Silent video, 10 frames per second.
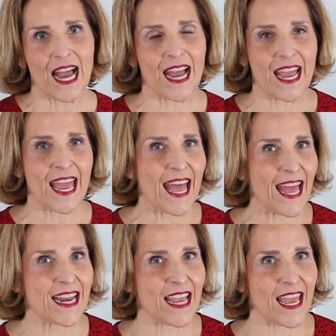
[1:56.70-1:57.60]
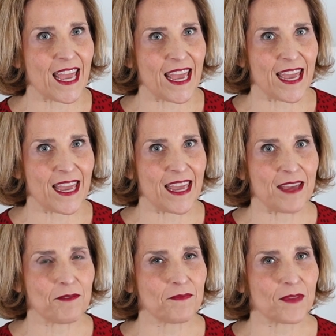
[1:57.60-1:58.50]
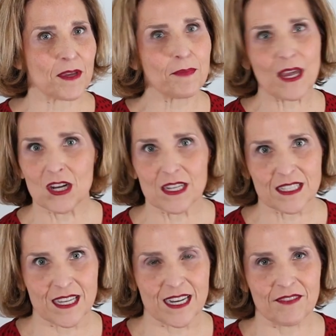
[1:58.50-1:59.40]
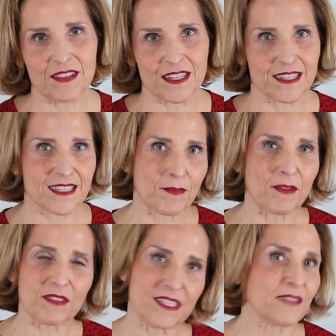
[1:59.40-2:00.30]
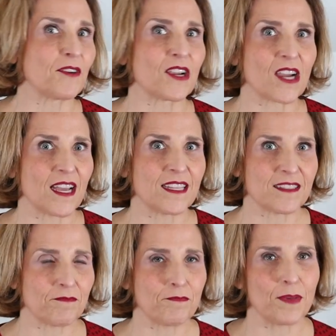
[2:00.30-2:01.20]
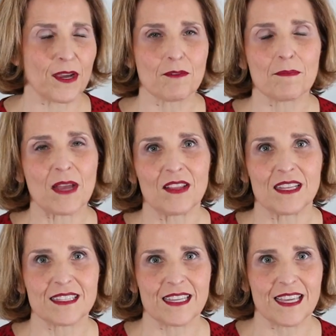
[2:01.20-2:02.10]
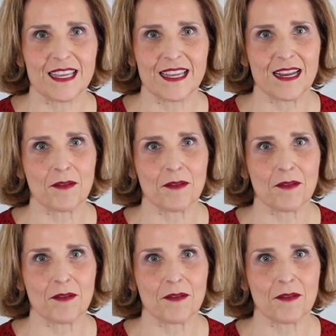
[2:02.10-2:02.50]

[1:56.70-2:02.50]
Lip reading: I had a comparison of some of the different kinds of bug repellents in